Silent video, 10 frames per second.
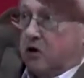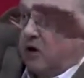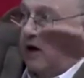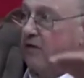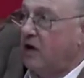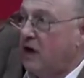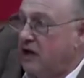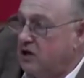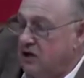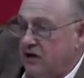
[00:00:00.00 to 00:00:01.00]
you look at every
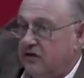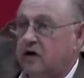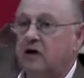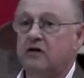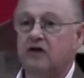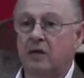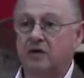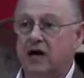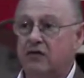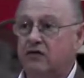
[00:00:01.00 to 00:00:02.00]
election district,
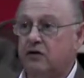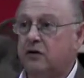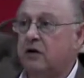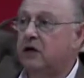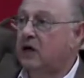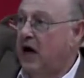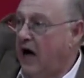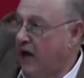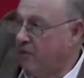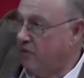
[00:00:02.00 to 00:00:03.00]
some towns are
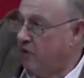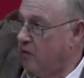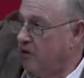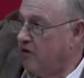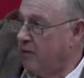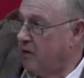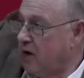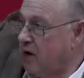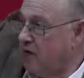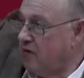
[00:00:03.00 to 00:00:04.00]
high-performance
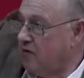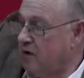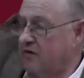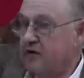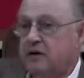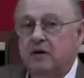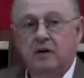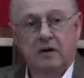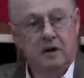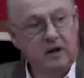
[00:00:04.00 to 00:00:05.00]
Democratic districts,
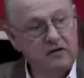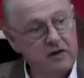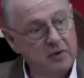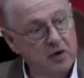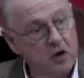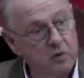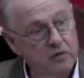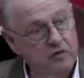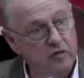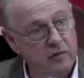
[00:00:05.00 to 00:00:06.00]
and some are
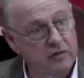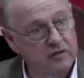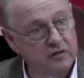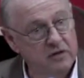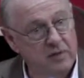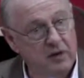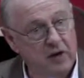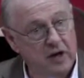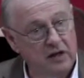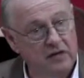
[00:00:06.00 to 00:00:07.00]
low-performance
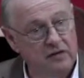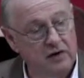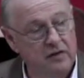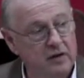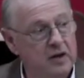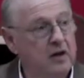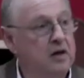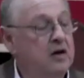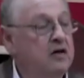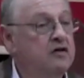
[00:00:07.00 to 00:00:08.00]
Democratic districts.
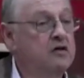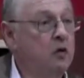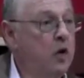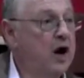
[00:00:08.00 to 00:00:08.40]
So